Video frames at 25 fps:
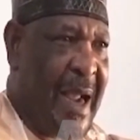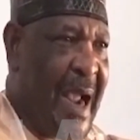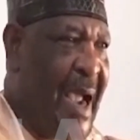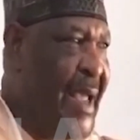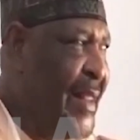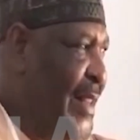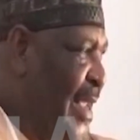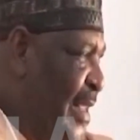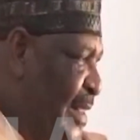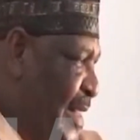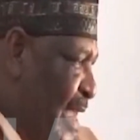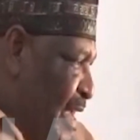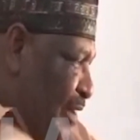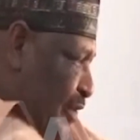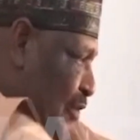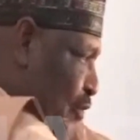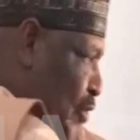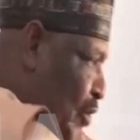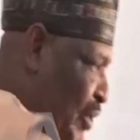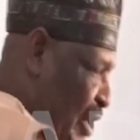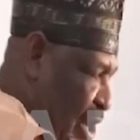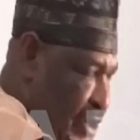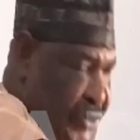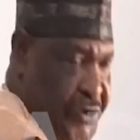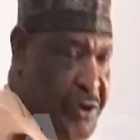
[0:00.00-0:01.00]
and then there is
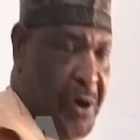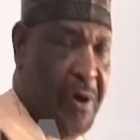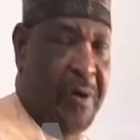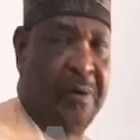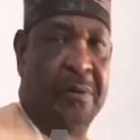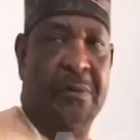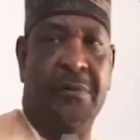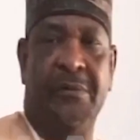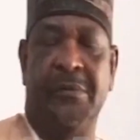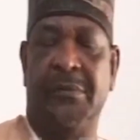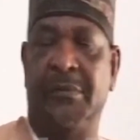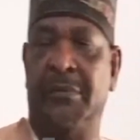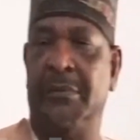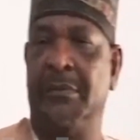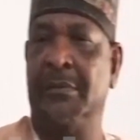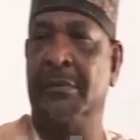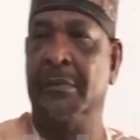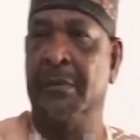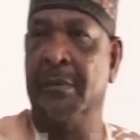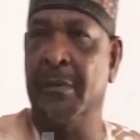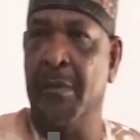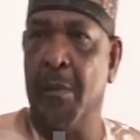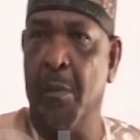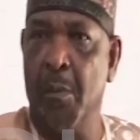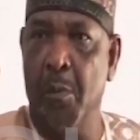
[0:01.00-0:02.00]
location.
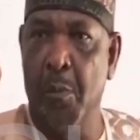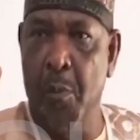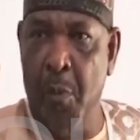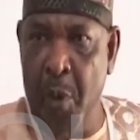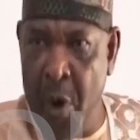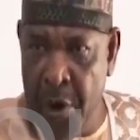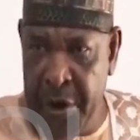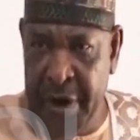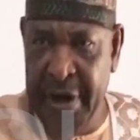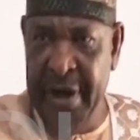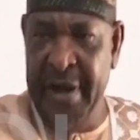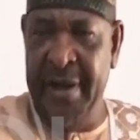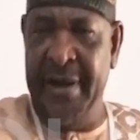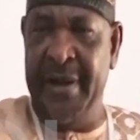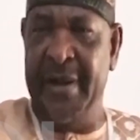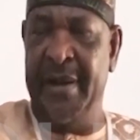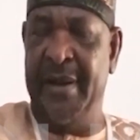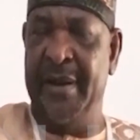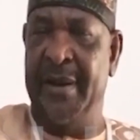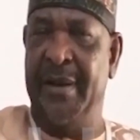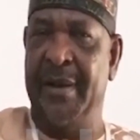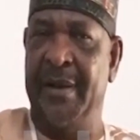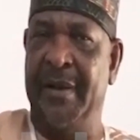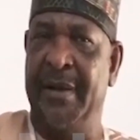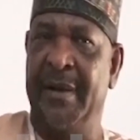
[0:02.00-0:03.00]
Money,
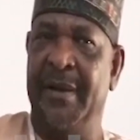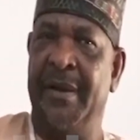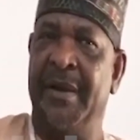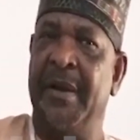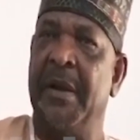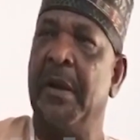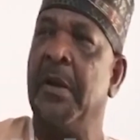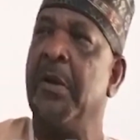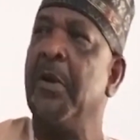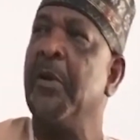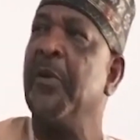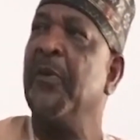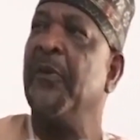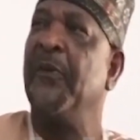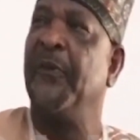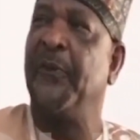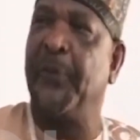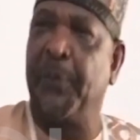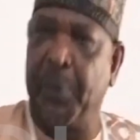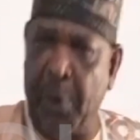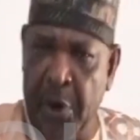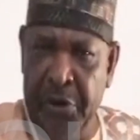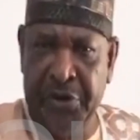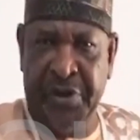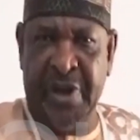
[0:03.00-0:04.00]

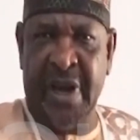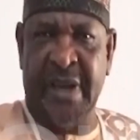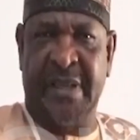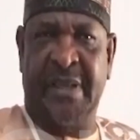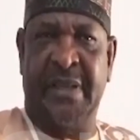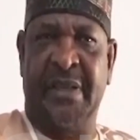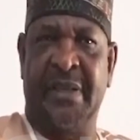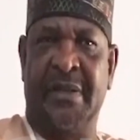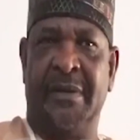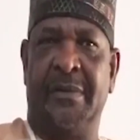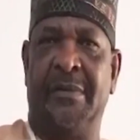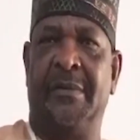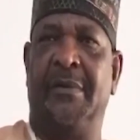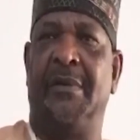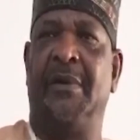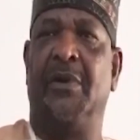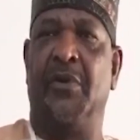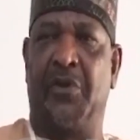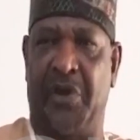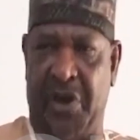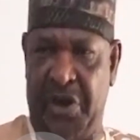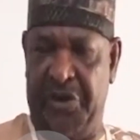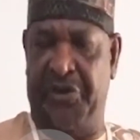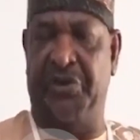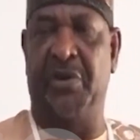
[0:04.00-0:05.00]
project,
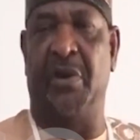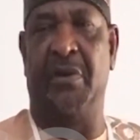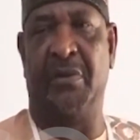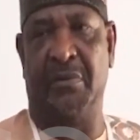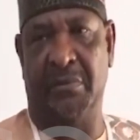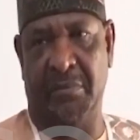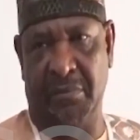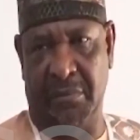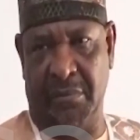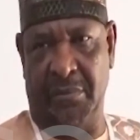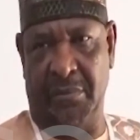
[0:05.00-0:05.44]
location.